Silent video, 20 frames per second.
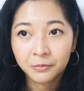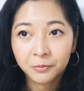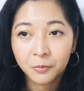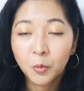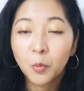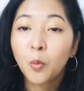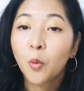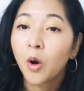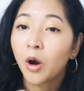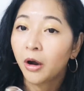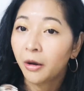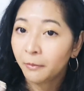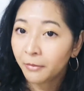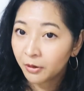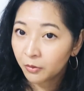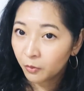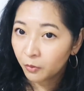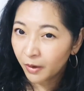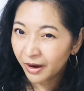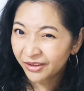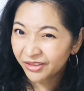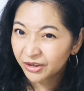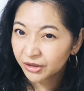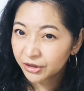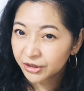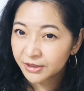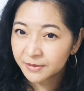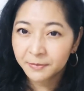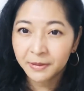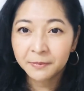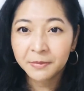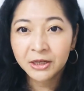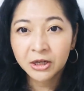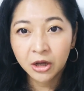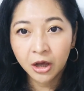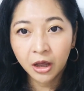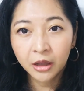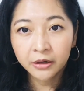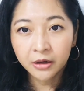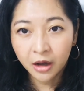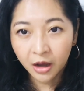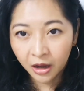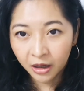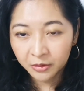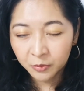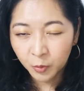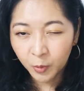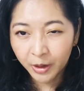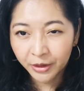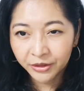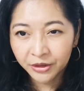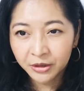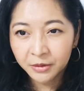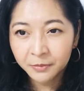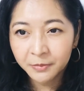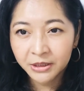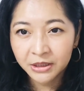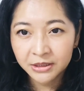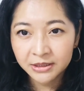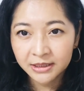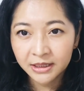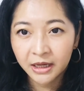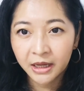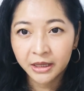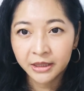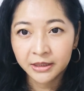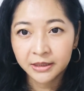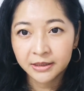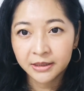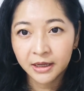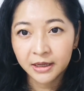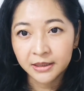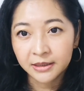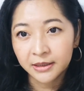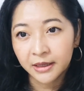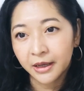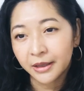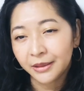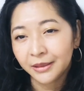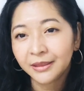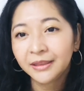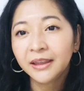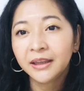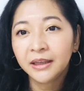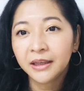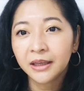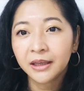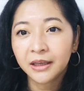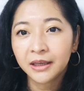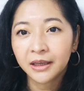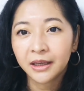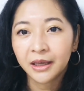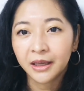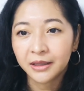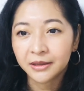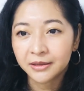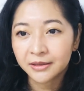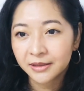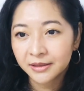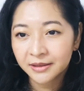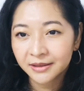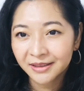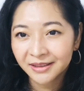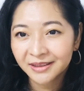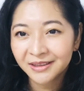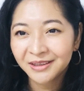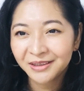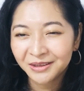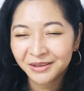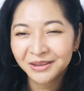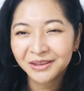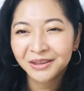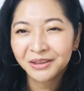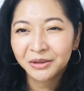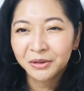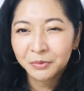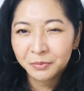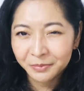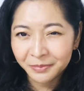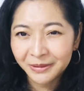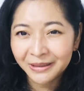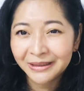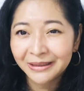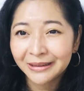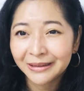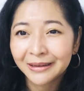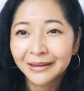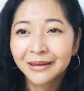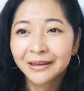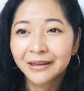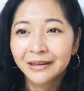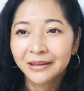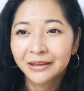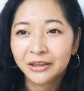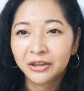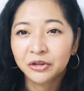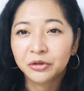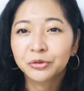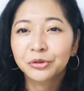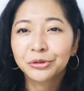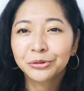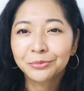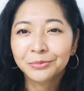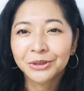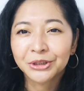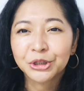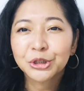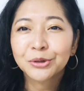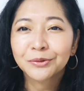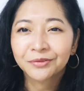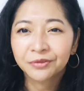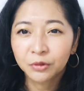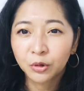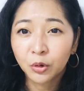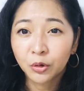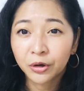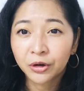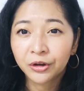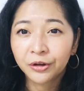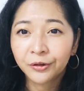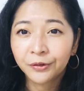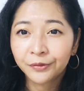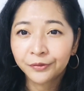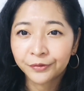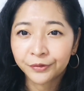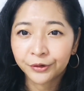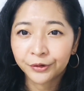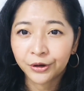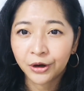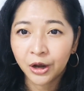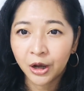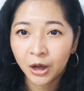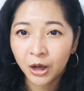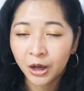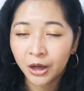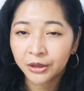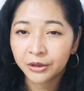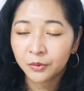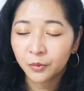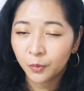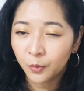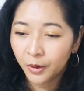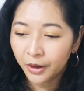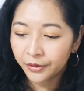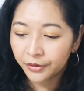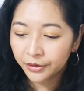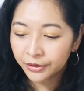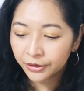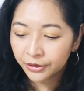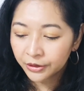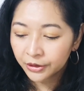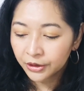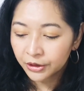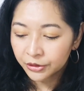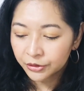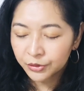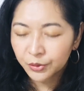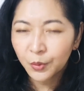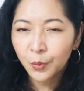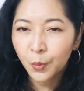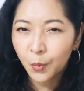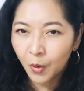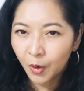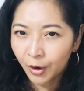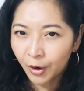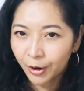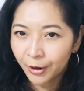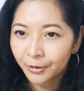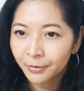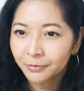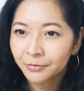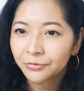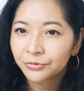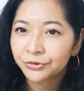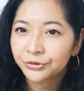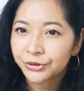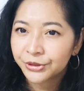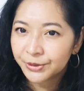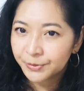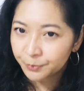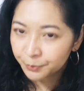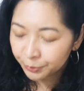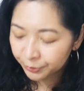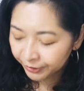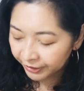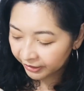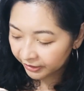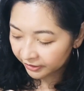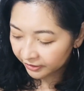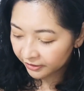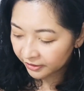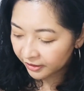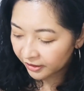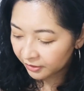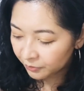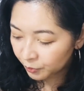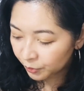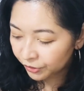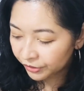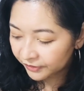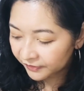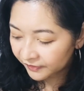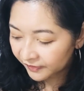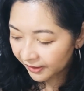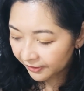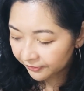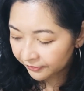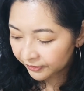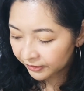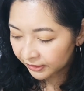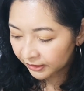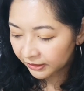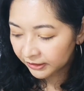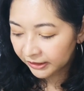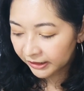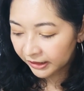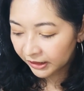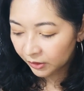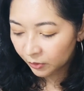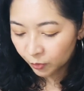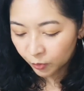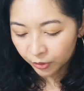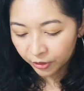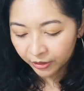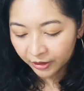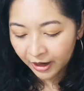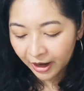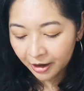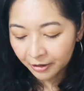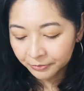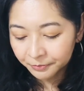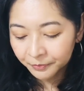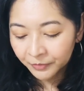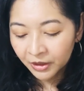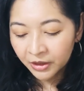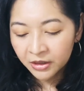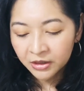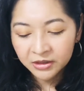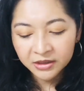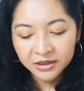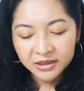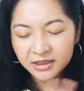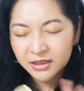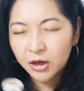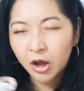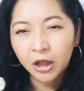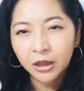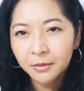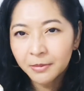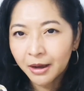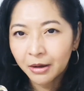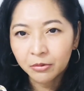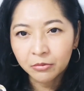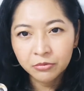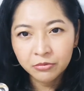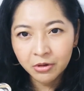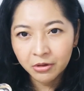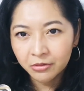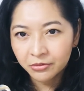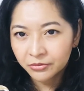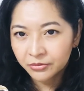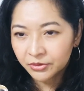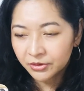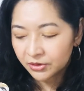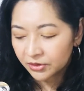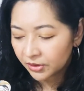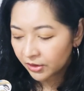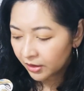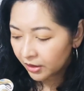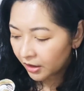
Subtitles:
warmer weathers, maybe not hot weather, because I think it can still be, you know, too much floral for hot weather. So warm or spring, it would definitely work out. This is all about rose,